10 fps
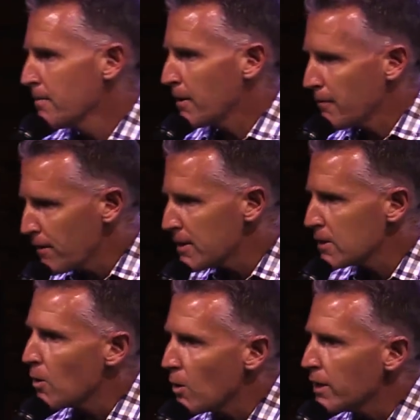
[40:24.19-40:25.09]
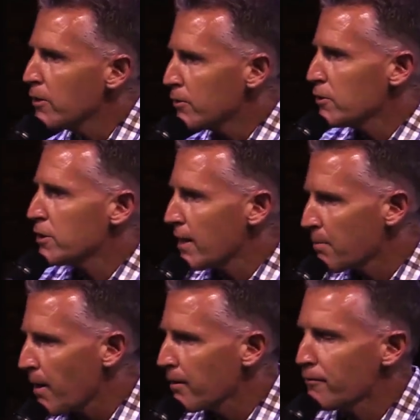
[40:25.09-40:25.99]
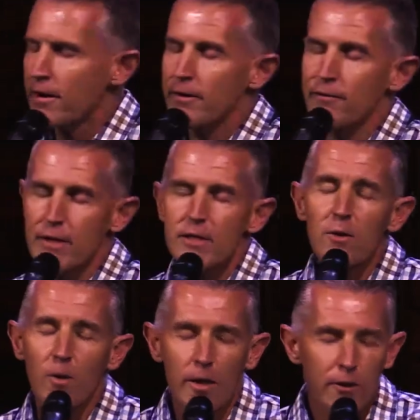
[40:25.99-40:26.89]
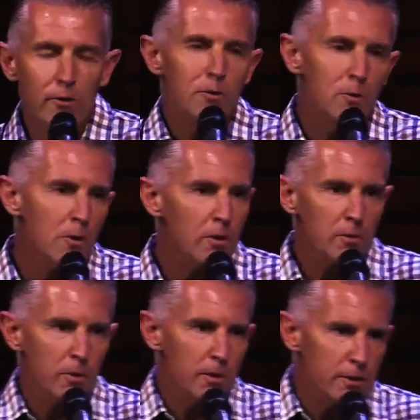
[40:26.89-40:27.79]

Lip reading: but if He's calling you to step out in faith, if He's calling you to walk on water,